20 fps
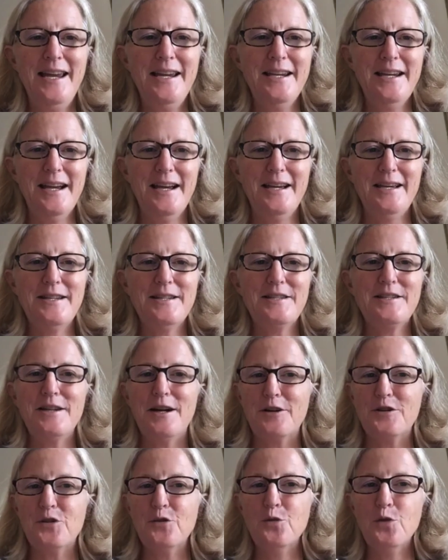Hey guys,
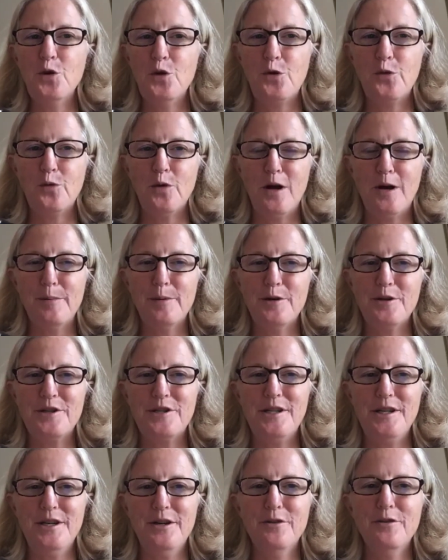Dr. Ruth Roberts
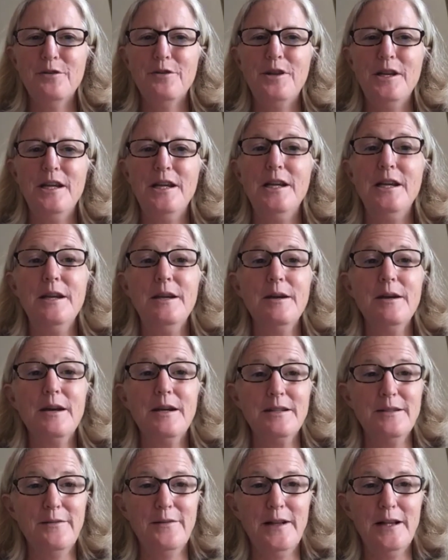here, the
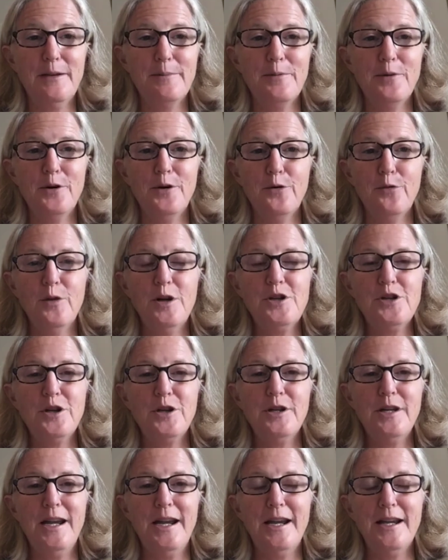developer and
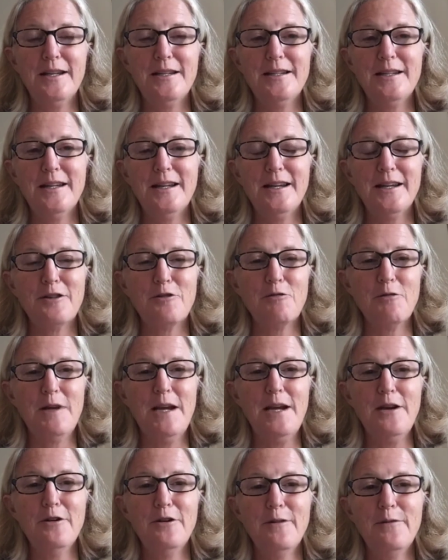
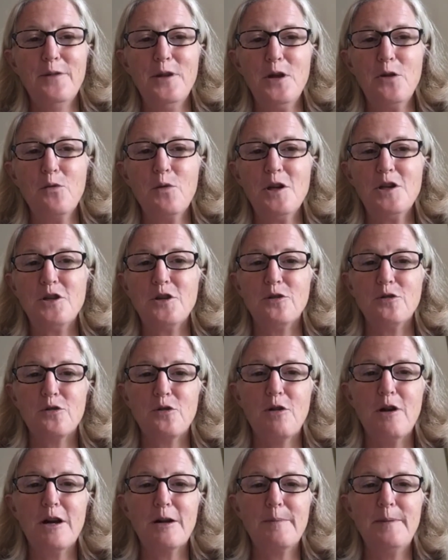creator of the original
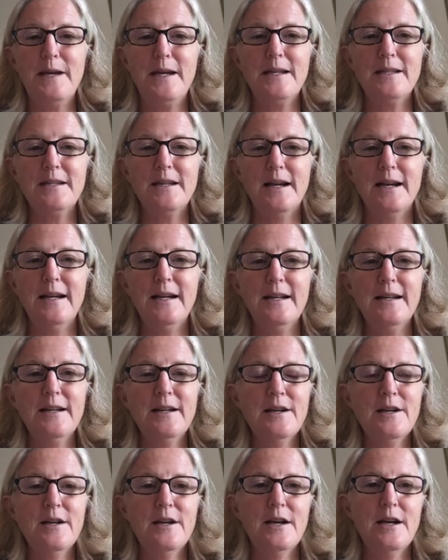crockpot diet.
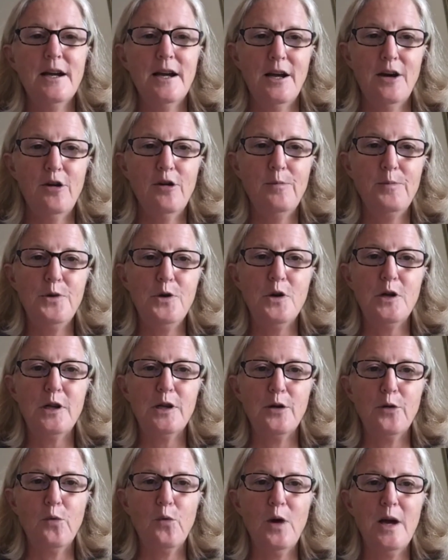I hope you all
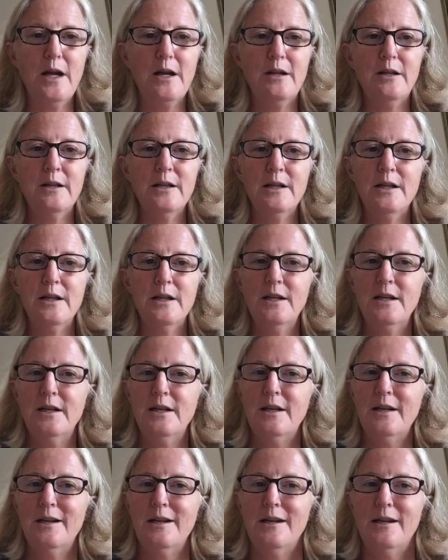are well.
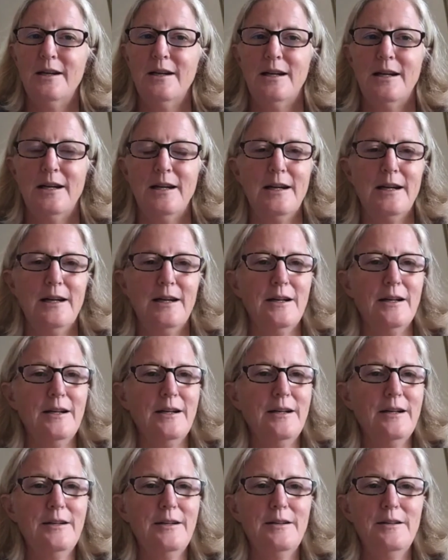I
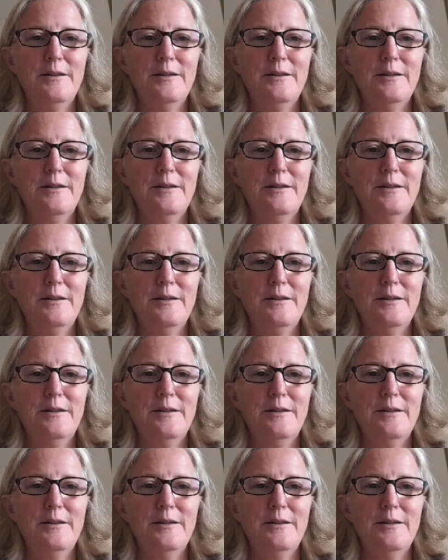